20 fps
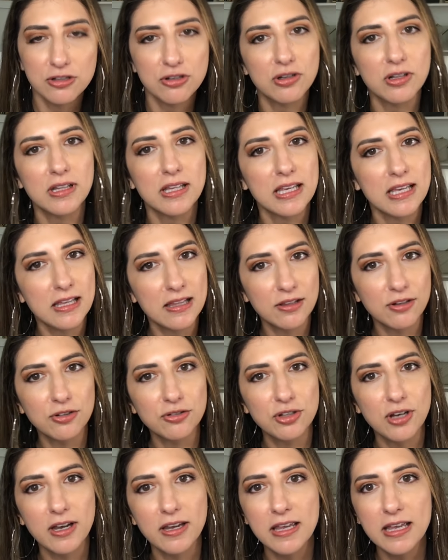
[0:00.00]
You could either
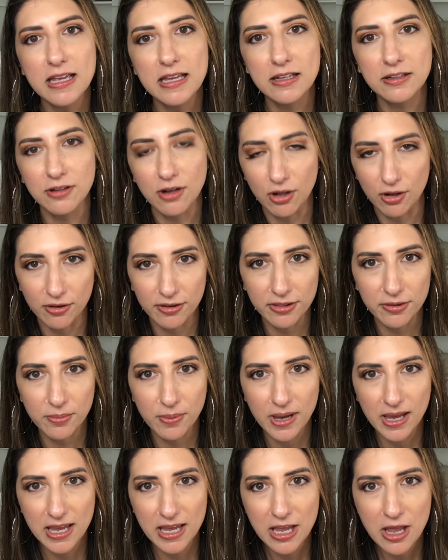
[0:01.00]
tuck it in all the
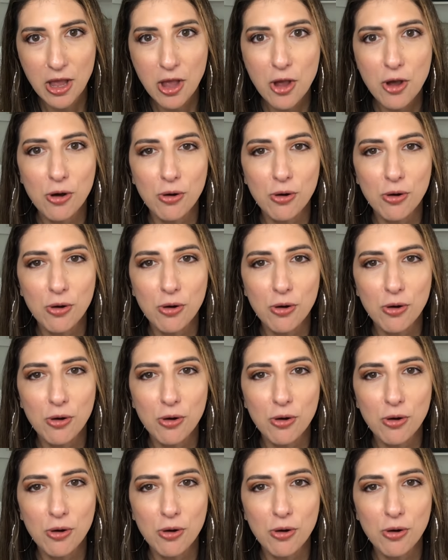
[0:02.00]
way